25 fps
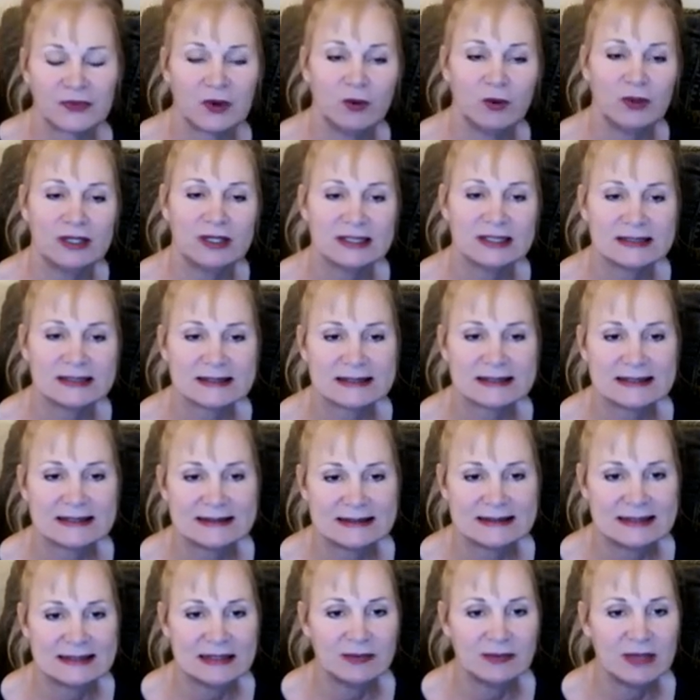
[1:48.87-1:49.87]
when it's
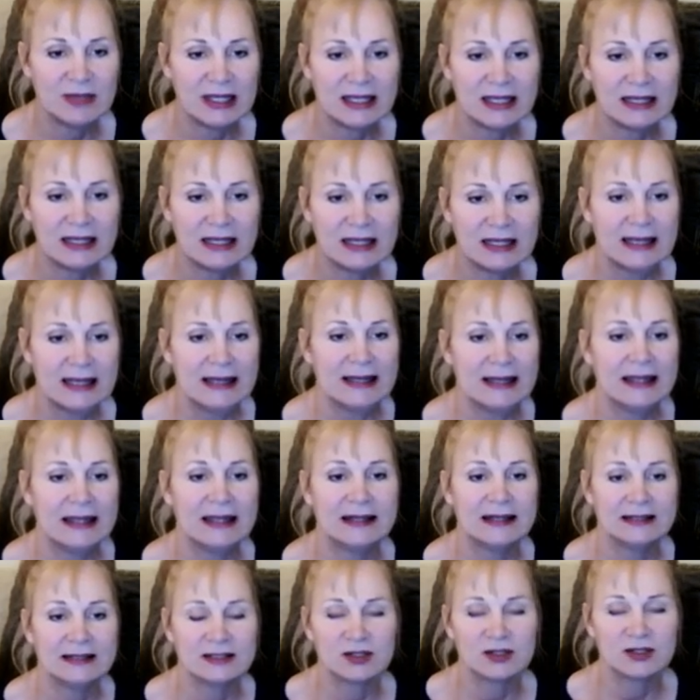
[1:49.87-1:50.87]
cazimi
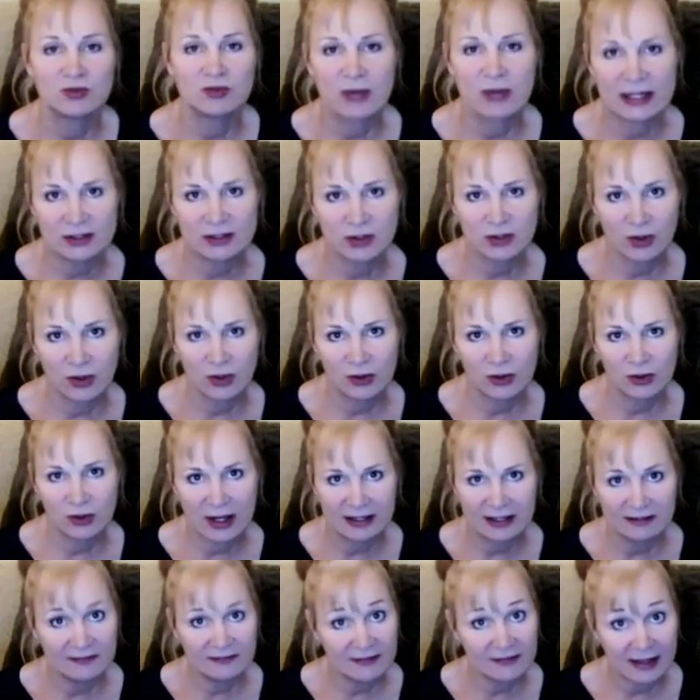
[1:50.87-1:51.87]
in its
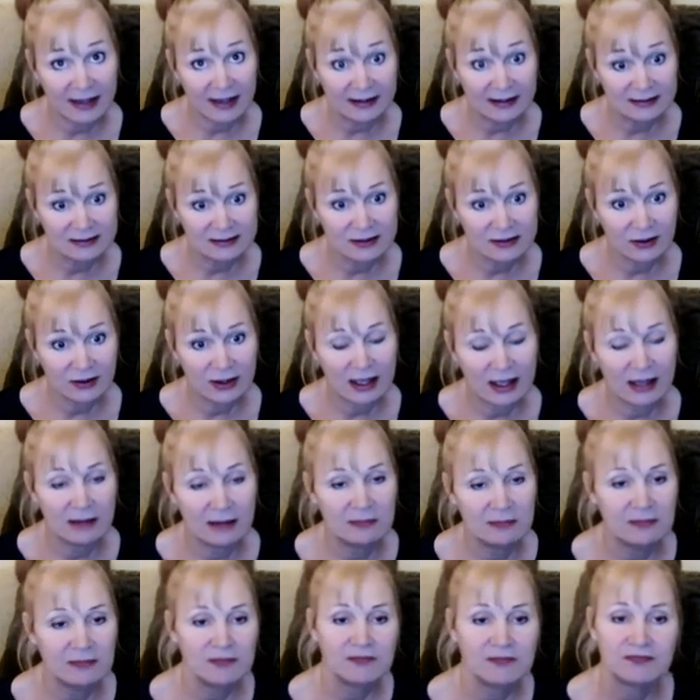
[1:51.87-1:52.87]
retrograde phase, okay?